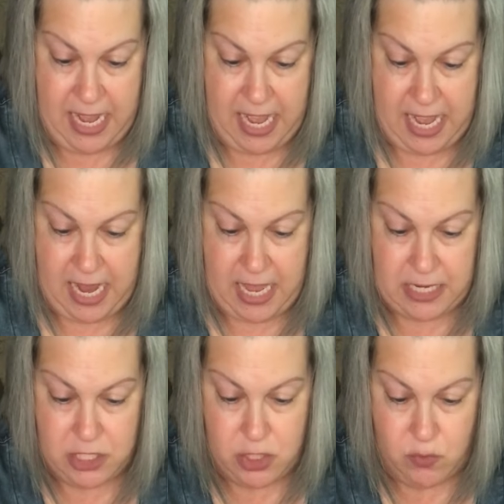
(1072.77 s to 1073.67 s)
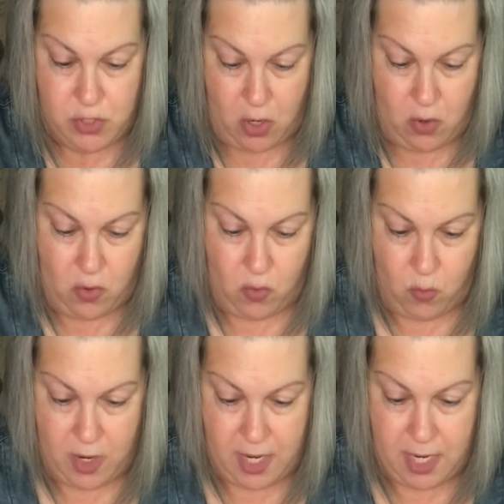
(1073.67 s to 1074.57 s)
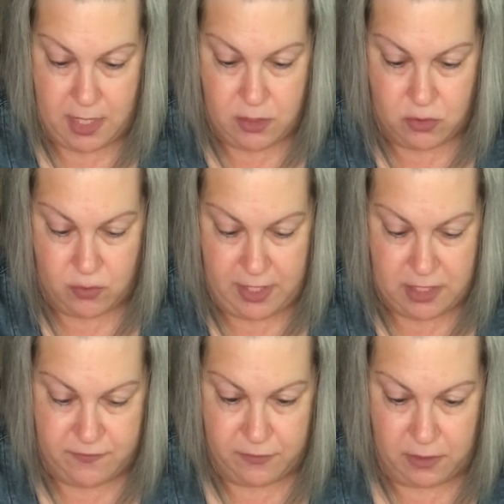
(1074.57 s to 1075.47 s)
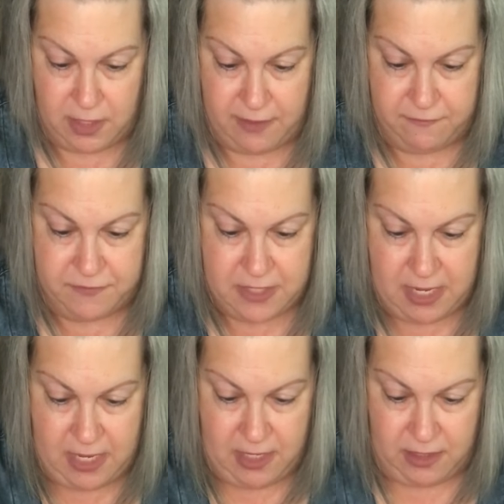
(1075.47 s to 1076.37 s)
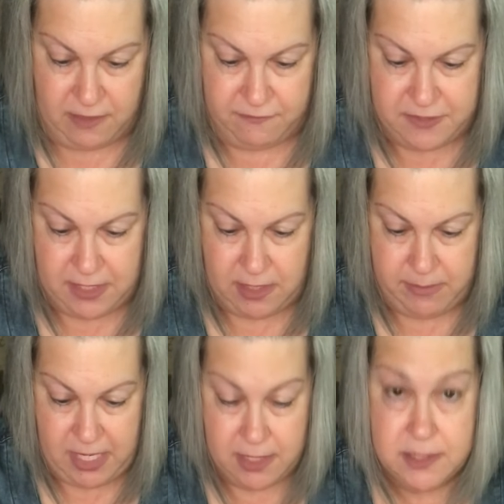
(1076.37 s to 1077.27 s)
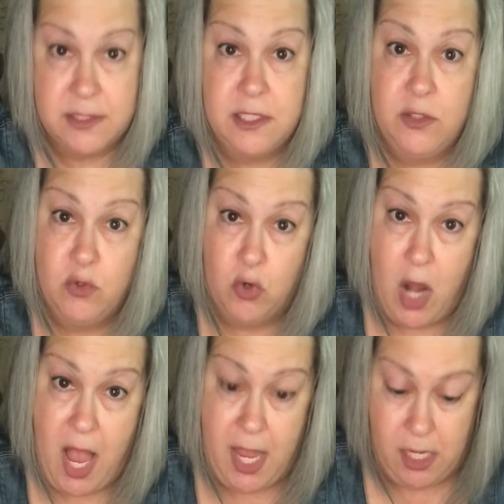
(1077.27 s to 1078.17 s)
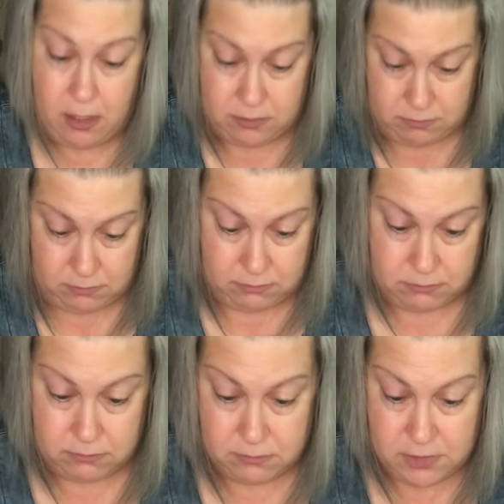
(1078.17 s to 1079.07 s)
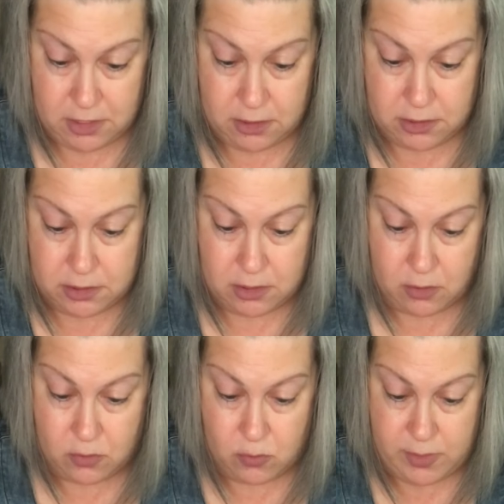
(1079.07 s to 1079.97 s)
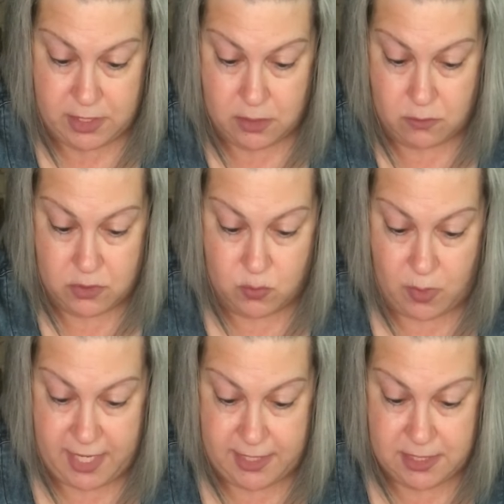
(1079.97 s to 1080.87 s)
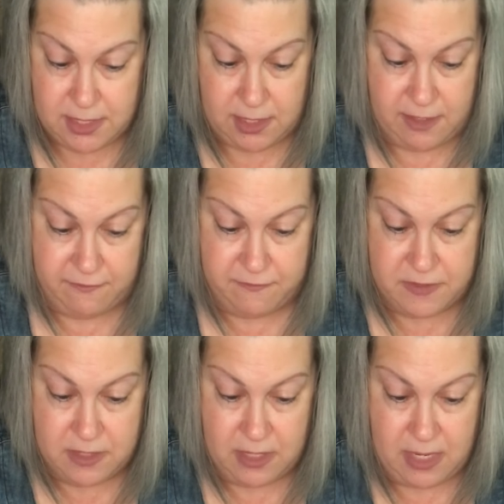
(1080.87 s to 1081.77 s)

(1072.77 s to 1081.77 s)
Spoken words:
And you don't want your transfer to lift. Lifting makes you cry. So we don't want it to lift.